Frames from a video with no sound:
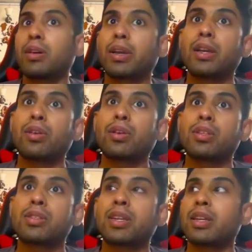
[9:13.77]
get all
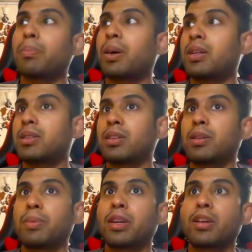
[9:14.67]
this data, parse it in a
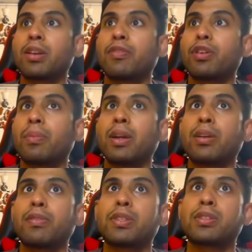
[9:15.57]
particular format,
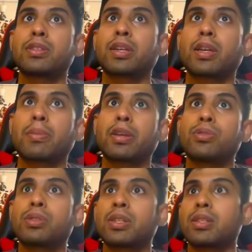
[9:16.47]
which can be
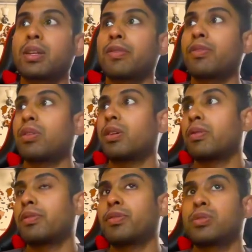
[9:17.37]
used easily for
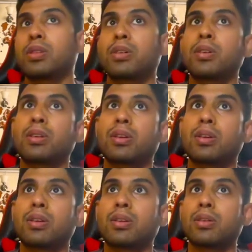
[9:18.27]
our
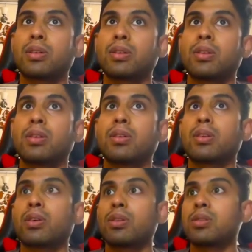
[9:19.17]
future
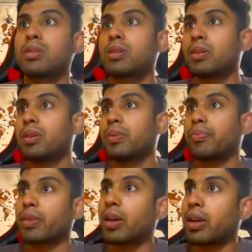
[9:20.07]
calls.
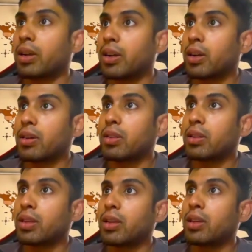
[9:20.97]
And
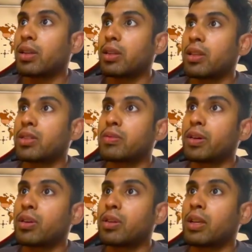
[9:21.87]
then this is
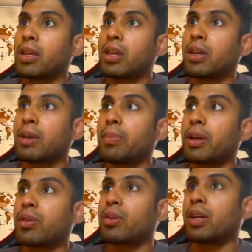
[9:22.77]
where all the API
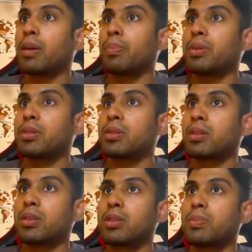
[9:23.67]
calling happens,
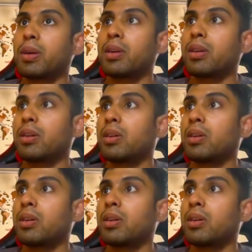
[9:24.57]
this part.